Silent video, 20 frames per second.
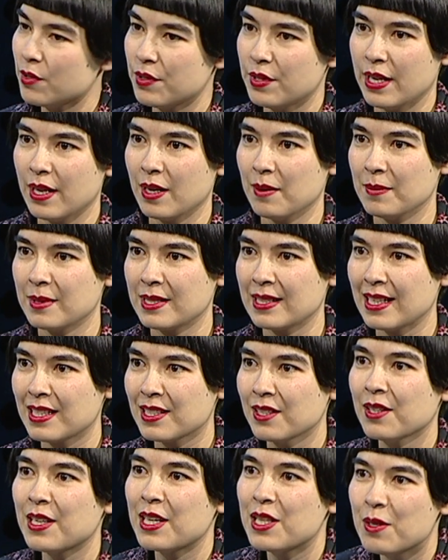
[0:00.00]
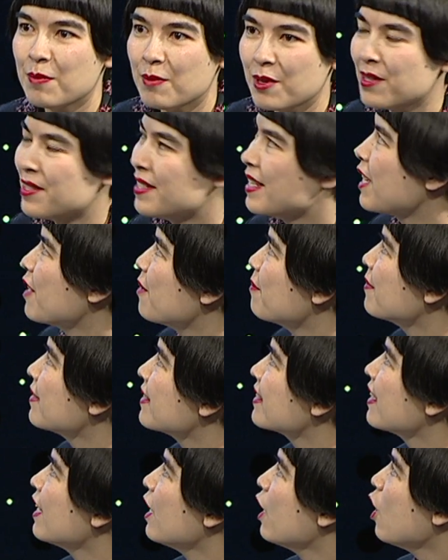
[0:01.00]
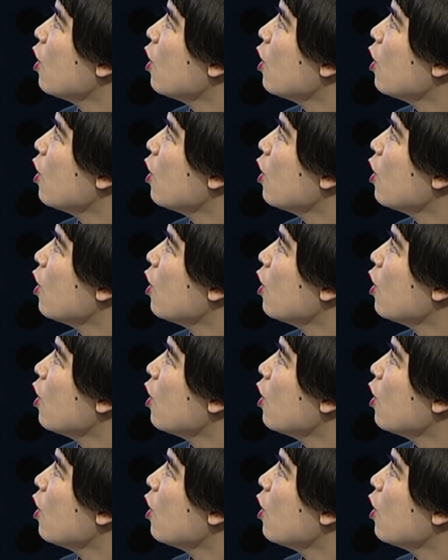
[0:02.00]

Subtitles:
museums? Let's look in the museums.